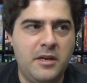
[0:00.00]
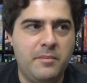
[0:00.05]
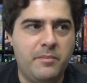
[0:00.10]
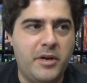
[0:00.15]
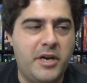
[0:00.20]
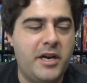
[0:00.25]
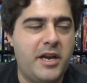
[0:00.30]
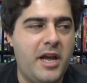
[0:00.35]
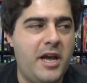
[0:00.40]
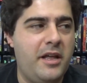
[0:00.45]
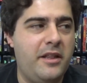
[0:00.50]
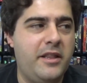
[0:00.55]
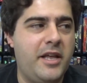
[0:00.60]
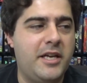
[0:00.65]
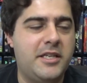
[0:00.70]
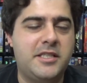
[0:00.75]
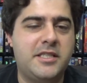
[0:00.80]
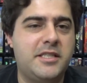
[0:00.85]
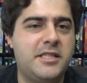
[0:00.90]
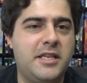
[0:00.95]
But again,
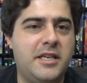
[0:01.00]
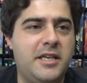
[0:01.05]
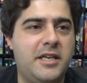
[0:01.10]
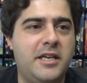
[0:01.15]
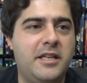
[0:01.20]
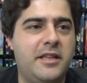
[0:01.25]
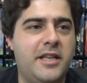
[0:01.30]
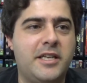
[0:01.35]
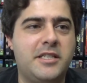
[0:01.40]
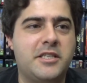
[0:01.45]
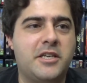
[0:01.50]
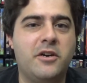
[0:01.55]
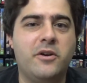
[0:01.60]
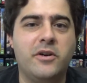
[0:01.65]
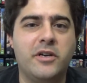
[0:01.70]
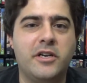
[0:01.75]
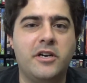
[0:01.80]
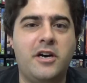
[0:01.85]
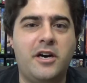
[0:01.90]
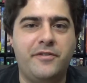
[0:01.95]
that's
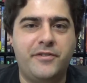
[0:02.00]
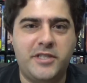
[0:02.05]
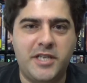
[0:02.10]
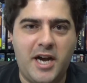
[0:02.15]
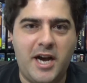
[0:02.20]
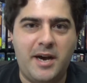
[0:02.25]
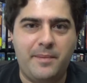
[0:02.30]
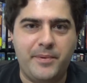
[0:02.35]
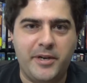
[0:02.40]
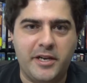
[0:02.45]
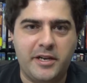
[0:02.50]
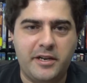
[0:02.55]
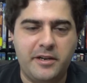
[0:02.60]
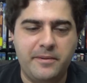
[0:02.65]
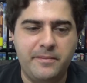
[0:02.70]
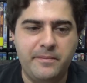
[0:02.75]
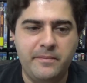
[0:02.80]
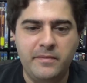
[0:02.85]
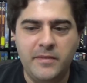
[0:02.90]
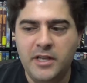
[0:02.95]
going off topic.
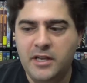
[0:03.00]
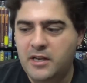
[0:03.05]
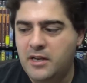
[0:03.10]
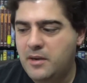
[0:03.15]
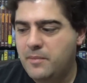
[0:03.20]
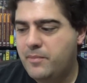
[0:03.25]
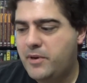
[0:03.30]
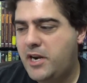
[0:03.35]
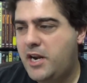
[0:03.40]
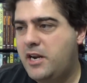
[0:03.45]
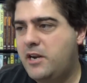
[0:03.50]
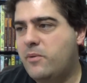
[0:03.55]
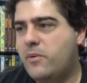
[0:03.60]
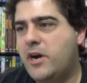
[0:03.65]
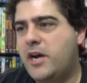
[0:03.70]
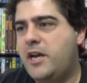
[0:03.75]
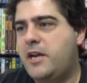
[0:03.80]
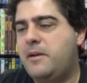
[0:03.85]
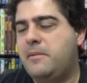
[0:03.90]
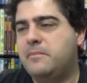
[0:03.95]
But
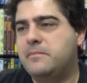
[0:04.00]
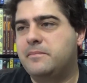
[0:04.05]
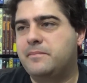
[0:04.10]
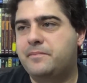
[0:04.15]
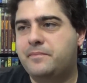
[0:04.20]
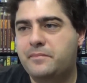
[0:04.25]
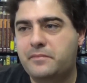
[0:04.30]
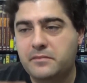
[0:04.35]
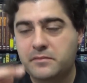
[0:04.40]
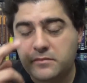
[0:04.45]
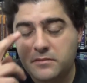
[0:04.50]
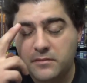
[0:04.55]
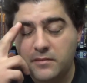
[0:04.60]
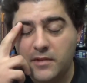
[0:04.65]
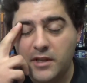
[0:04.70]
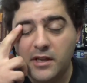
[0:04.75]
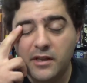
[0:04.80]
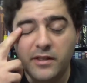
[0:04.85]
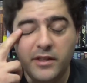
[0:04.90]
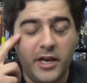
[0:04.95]
anyway,
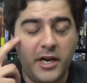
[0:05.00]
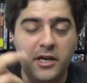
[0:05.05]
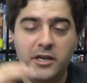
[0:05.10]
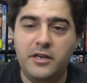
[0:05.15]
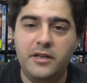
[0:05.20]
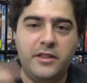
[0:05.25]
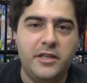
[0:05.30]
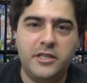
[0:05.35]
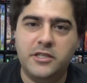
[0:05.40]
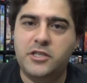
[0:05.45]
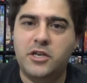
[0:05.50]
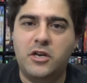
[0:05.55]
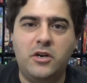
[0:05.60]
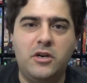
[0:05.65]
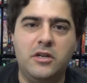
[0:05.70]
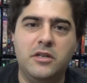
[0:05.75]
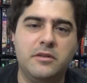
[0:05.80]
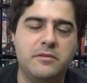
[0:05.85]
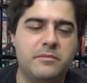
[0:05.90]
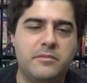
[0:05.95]
this
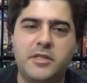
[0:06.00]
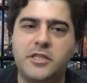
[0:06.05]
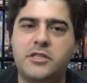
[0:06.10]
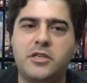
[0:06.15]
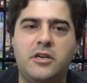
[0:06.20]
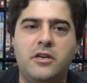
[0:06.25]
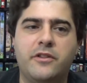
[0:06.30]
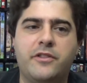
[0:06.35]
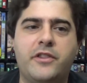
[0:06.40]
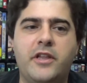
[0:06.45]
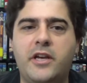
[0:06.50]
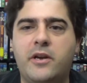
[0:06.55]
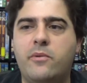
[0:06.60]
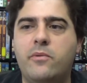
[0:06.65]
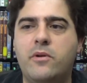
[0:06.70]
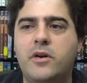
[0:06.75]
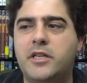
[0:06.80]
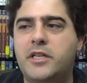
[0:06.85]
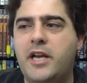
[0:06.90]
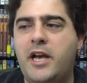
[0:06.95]
whole thing
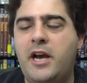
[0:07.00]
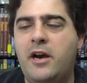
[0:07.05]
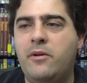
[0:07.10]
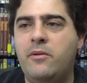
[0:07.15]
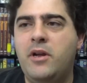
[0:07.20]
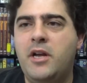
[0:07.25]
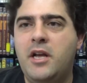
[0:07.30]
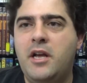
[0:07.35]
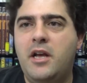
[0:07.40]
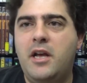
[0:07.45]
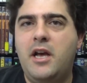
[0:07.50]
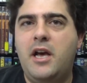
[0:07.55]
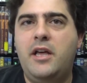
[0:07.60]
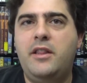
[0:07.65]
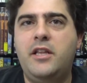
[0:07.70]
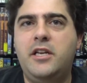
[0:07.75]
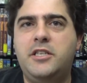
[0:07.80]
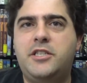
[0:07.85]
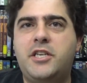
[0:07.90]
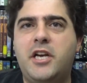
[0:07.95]
went down, and
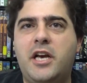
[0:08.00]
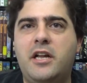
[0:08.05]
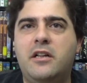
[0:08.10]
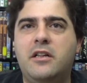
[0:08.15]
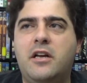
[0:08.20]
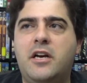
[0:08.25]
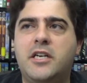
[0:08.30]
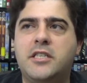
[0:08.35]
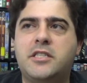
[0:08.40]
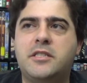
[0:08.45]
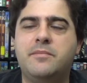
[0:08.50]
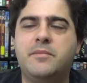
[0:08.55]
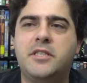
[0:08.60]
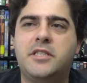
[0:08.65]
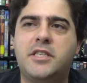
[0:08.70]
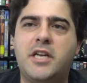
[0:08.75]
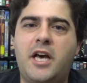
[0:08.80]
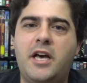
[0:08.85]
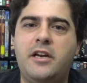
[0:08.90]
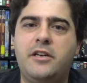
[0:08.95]
then Channel Awesome
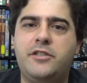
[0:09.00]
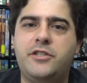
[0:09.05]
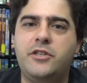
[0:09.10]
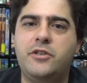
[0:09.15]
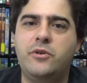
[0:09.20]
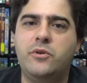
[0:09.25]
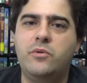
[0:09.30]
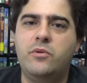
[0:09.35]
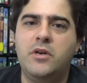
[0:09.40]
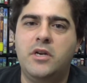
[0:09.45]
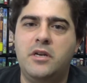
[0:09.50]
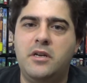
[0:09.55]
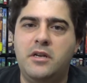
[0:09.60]
decided to